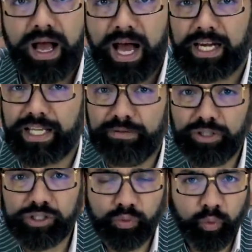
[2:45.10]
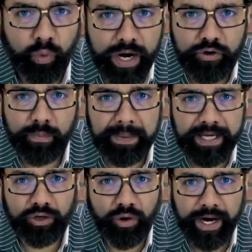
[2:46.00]
I'll give you this 1
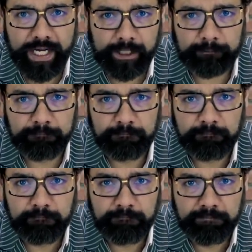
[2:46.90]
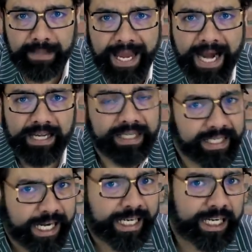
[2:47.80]
rupee coin and
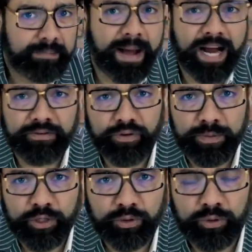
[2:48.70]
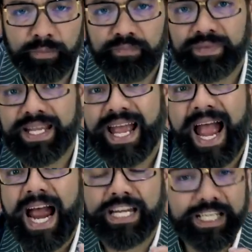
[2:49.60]
take it back from you
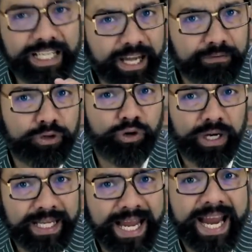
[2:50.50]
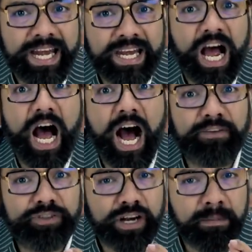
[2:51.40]
and give you again
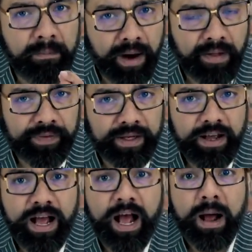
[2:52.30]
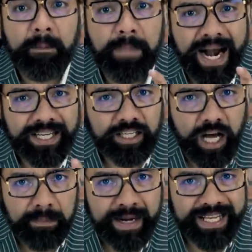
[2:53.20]
after a month by
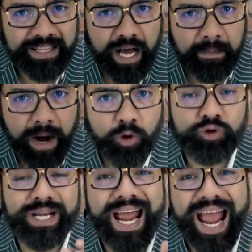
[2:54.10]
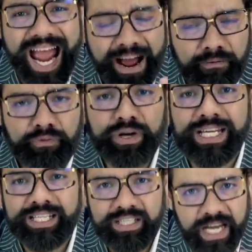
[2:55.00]
doubling the amount
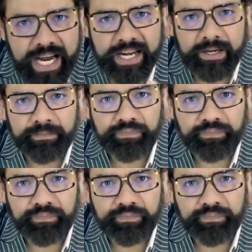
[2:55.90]
every day.